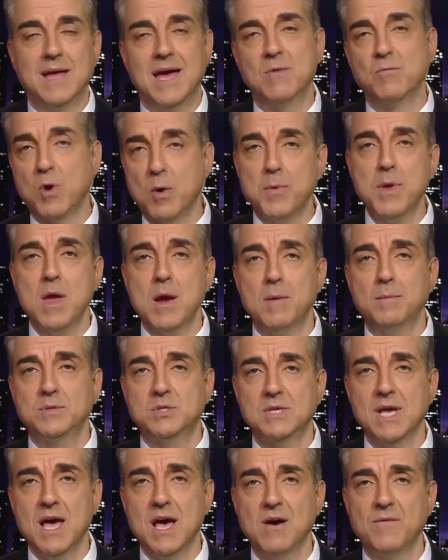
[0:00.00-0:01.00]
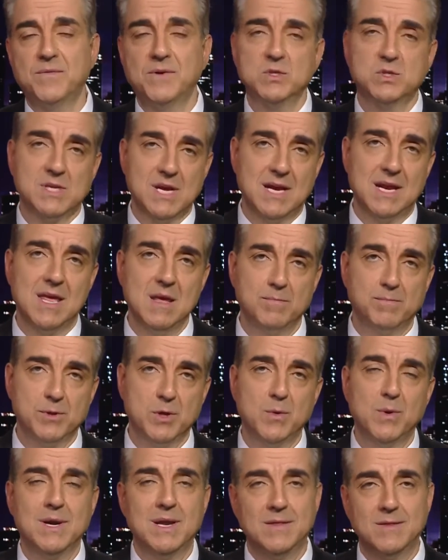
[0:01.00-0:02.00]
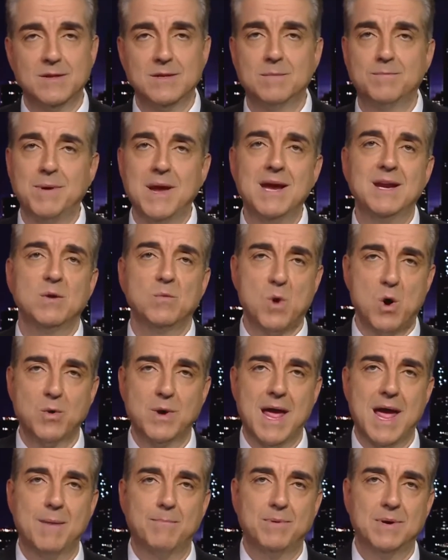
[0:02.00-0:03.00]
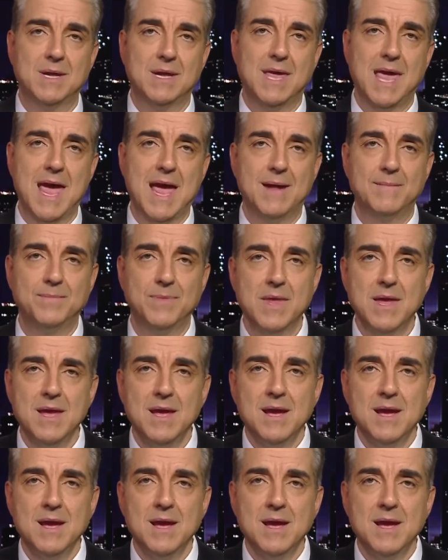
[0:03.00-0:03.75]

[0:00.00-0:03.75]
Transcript: And Rubio himself has said he blew it in the debate, it won't happen again.